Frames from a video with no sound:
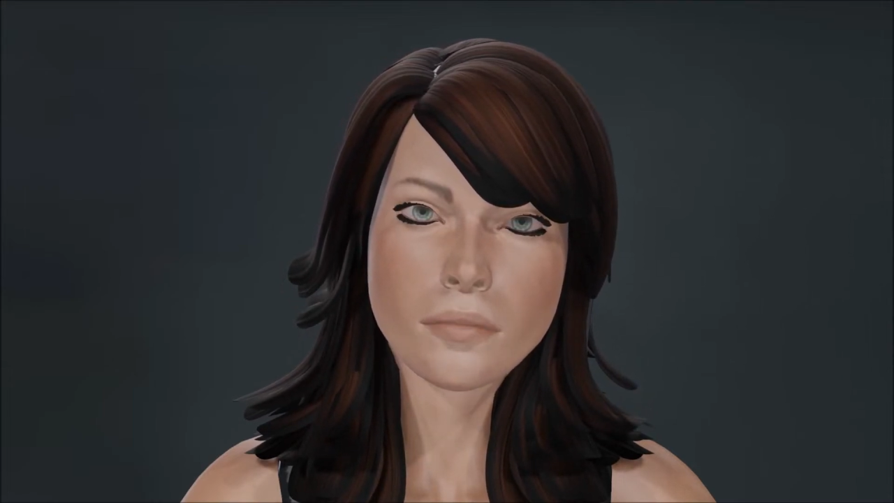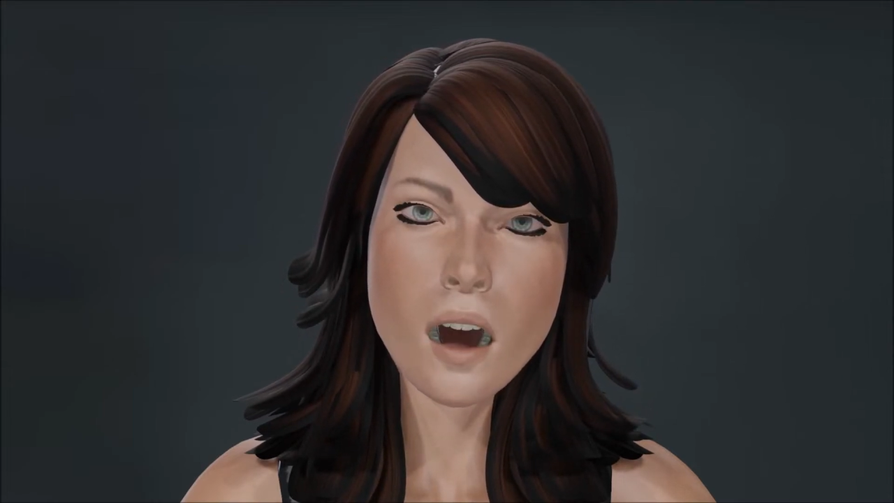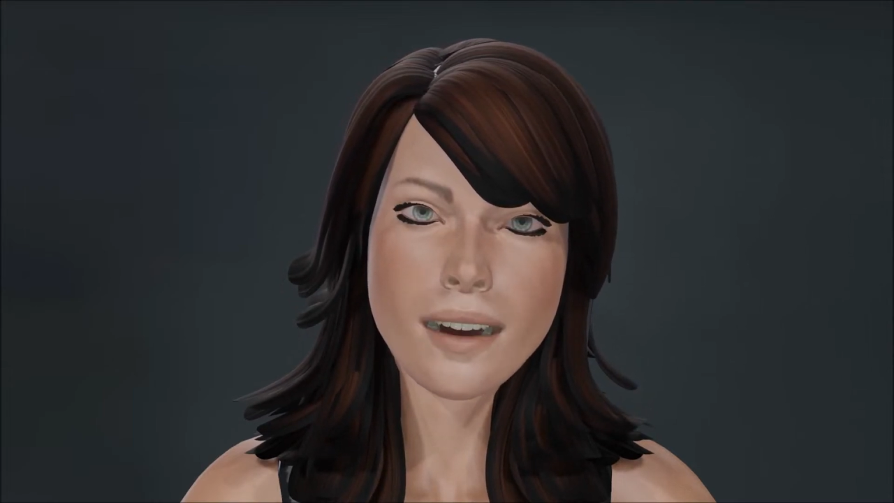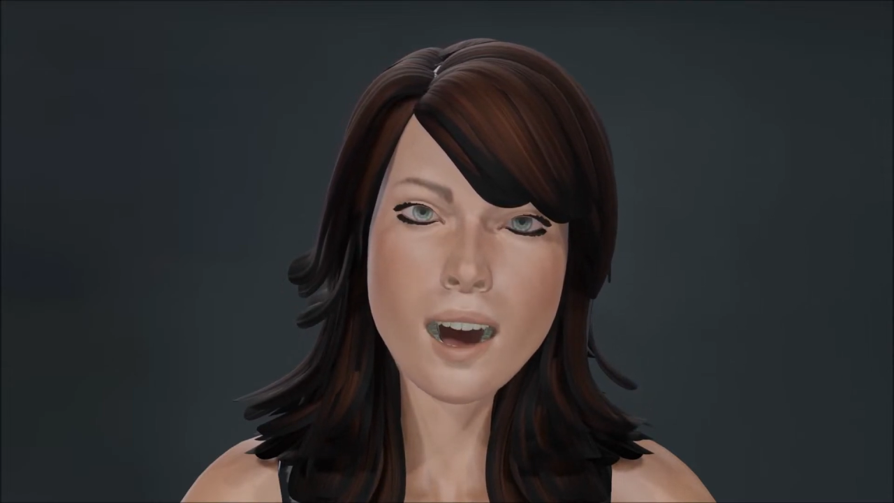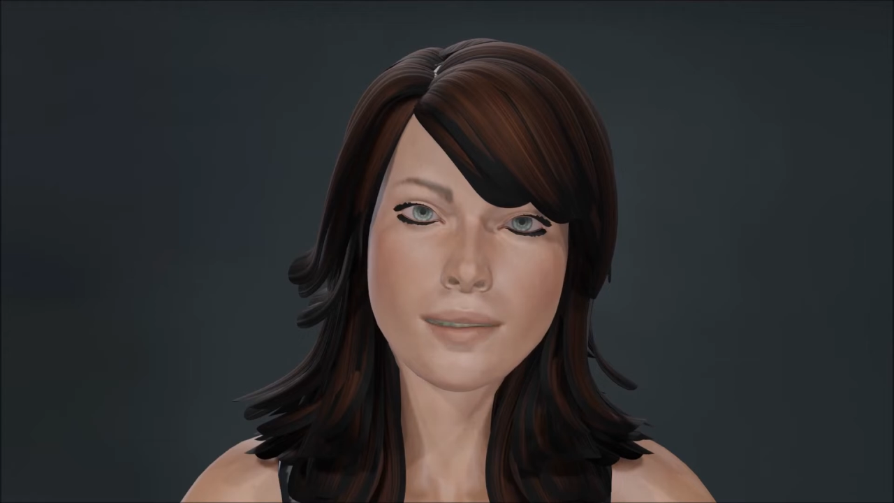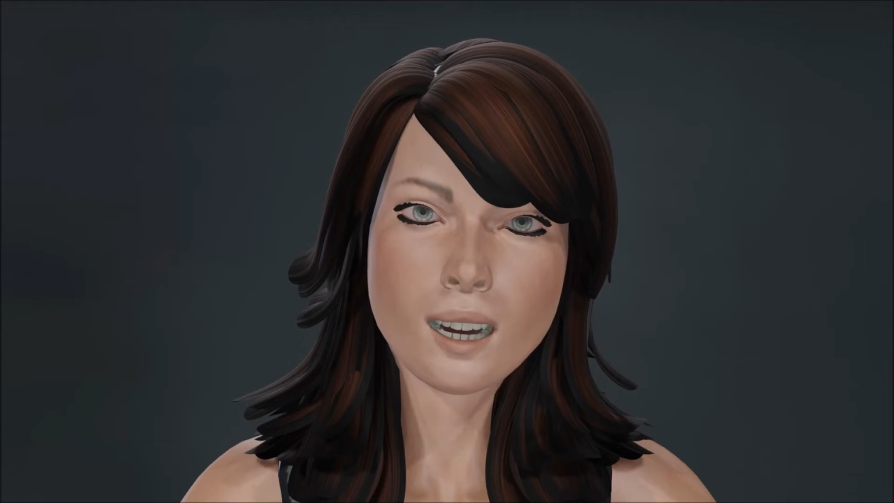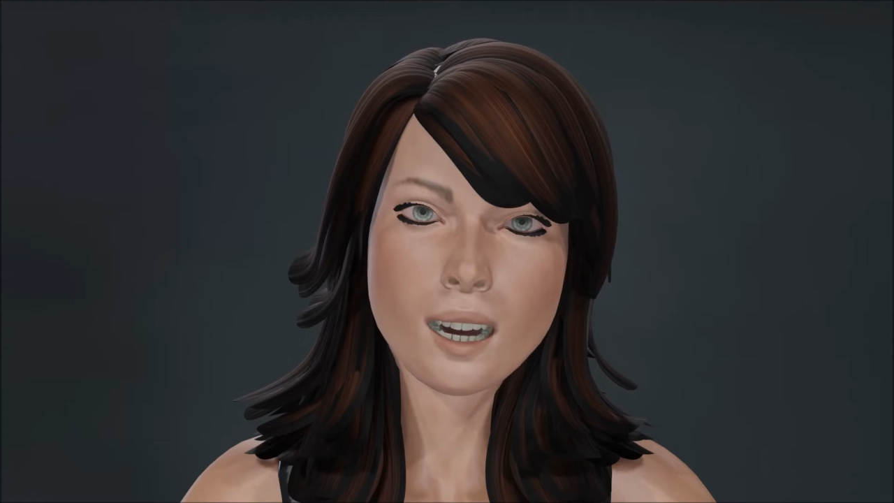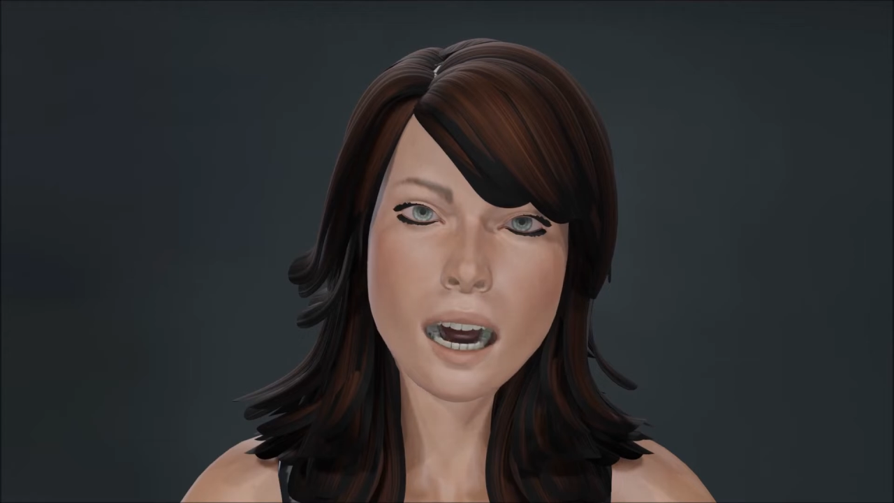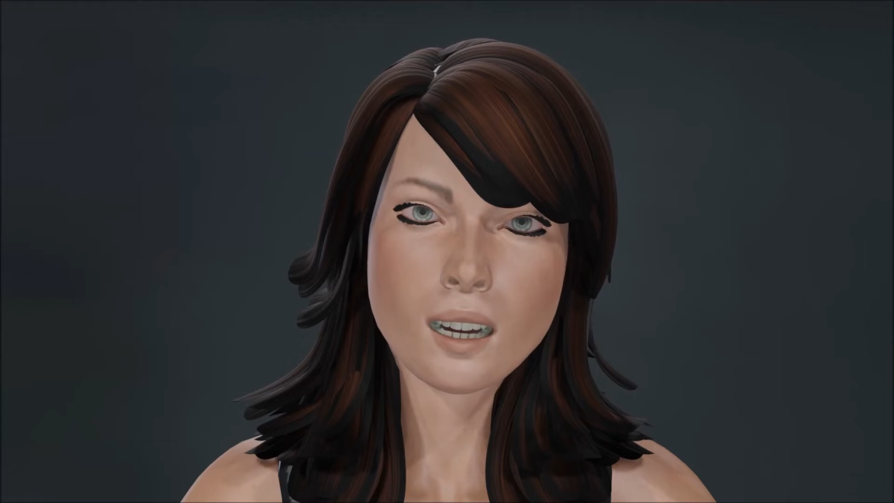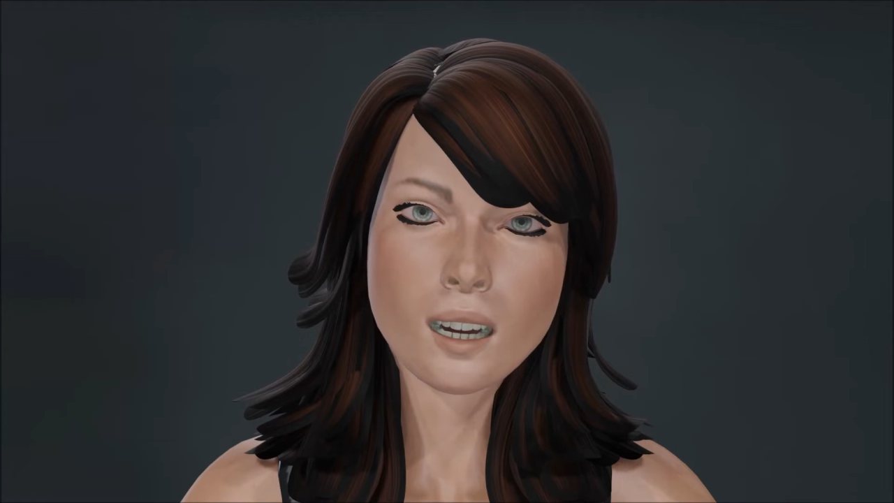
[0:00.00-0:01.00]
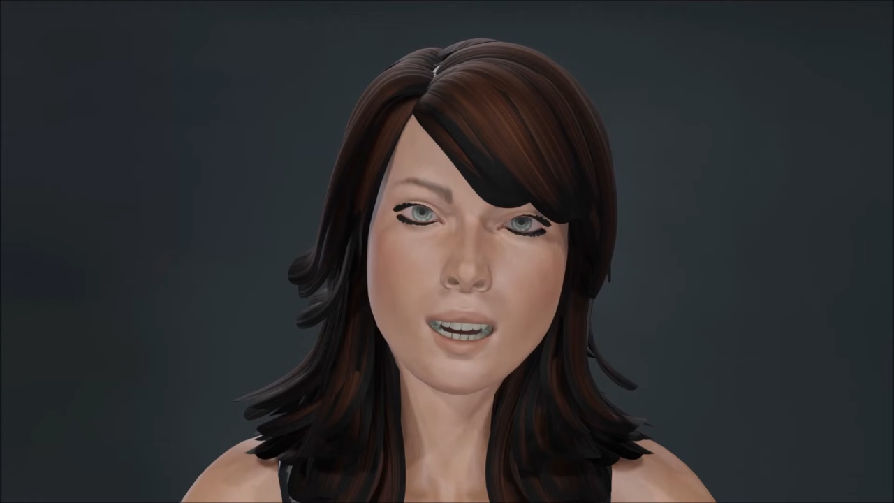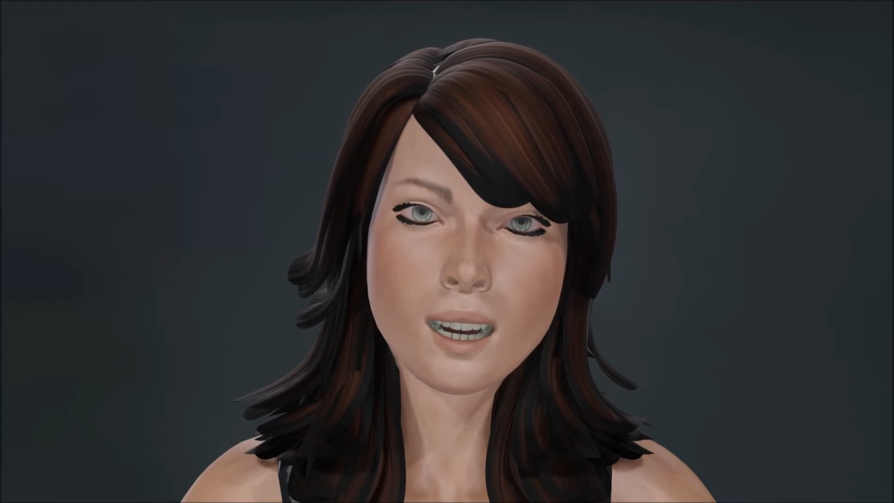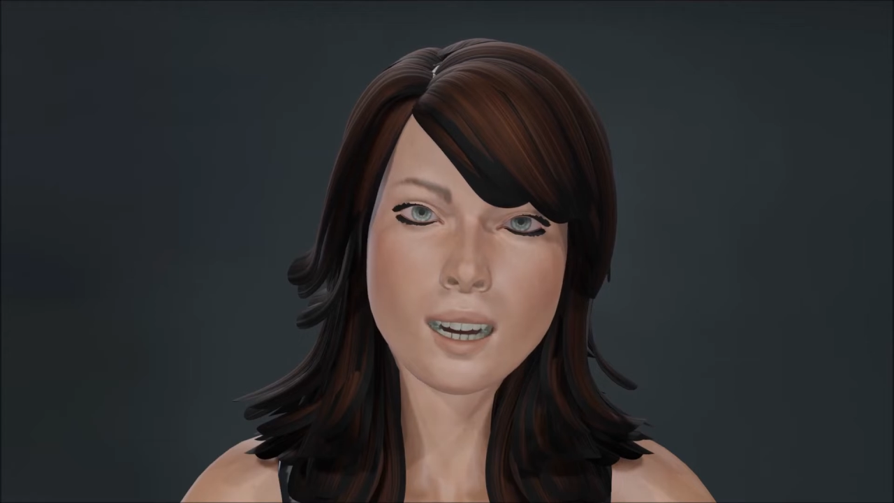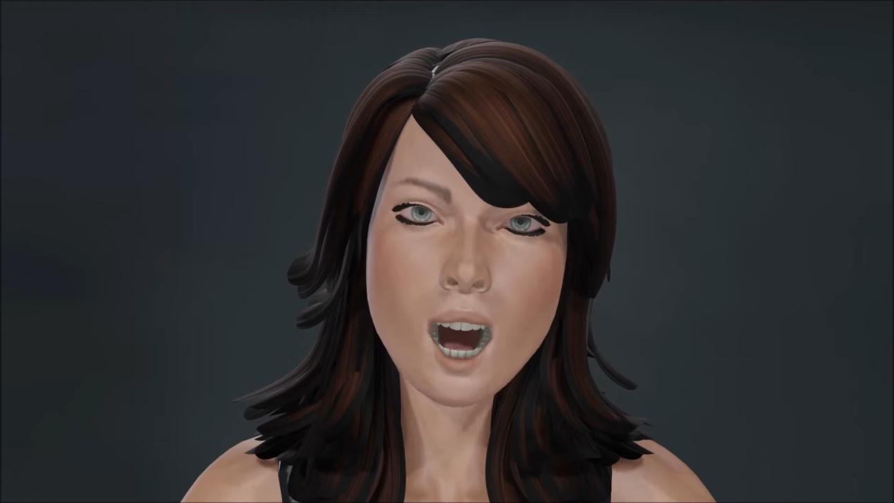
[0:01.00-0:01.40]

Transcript: Our population and